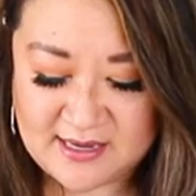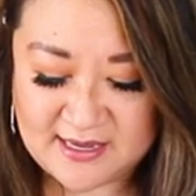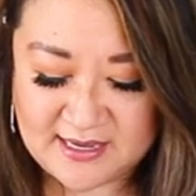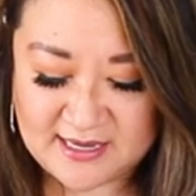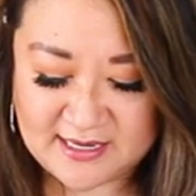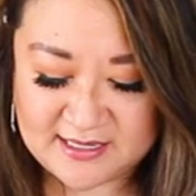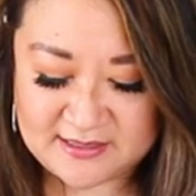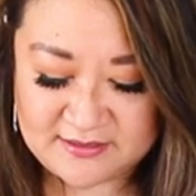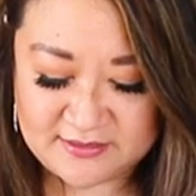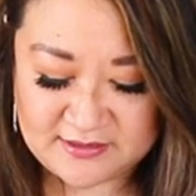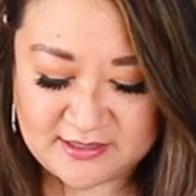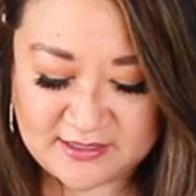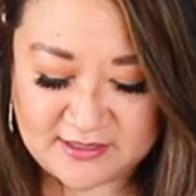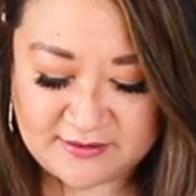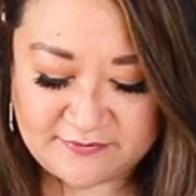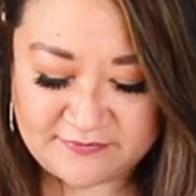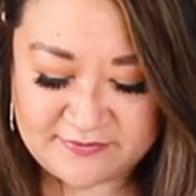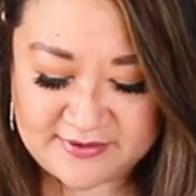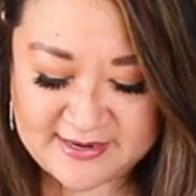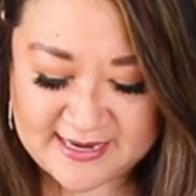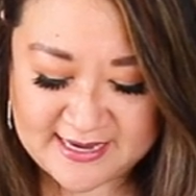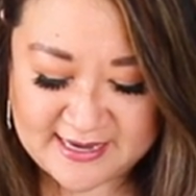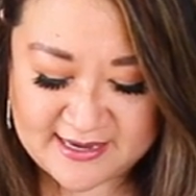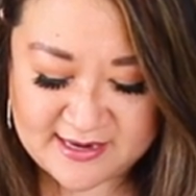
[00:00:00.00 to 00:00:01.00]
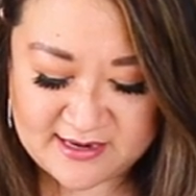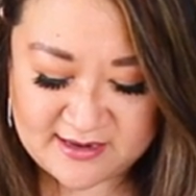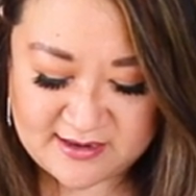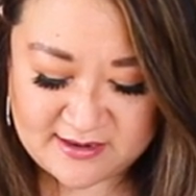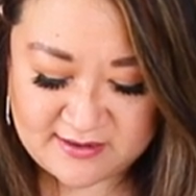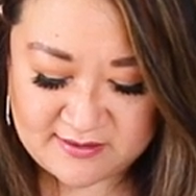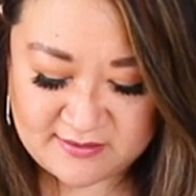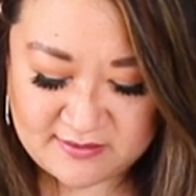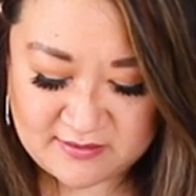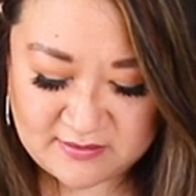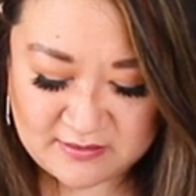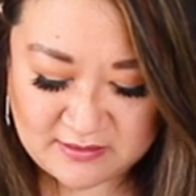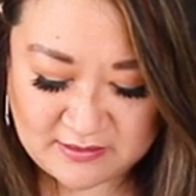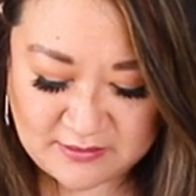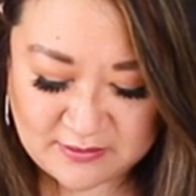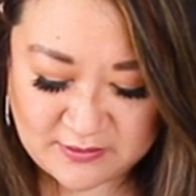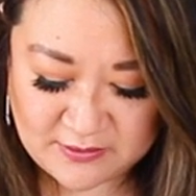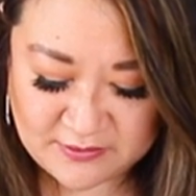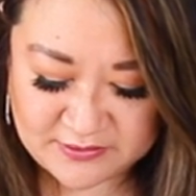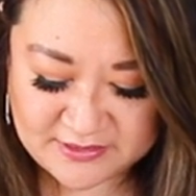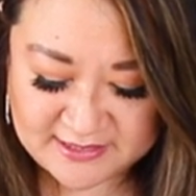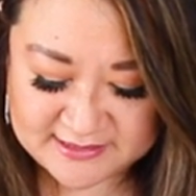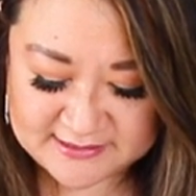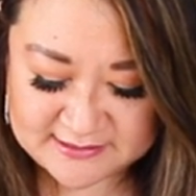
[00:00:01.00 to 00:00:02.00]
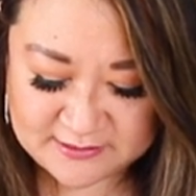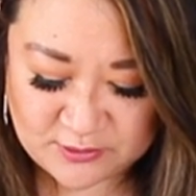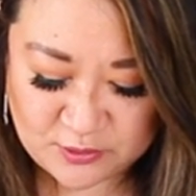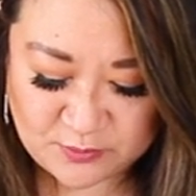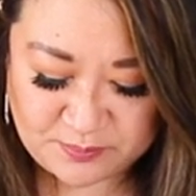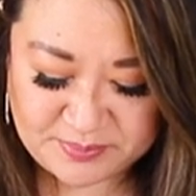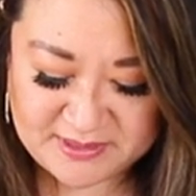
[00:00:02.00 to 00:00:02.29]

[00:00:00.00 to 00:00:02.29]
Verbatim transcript: I love that all these little